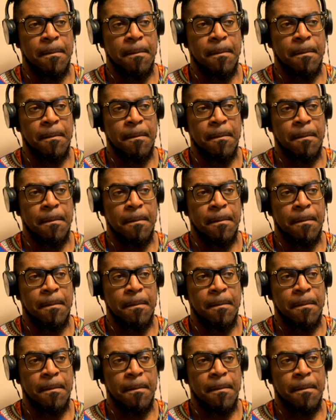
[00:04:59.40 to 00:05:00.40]

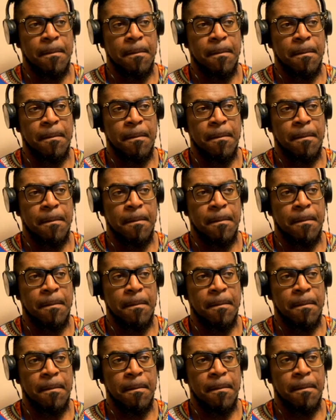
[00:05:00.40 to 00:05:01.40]

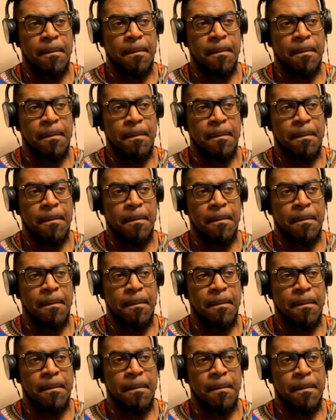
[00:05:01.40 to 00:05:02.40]

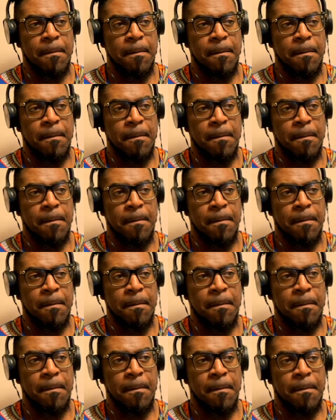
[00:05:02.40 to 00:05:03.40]

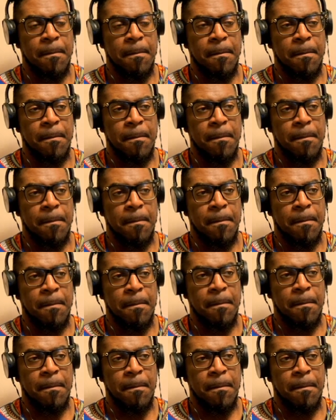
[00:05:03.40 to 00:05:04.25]
(silent)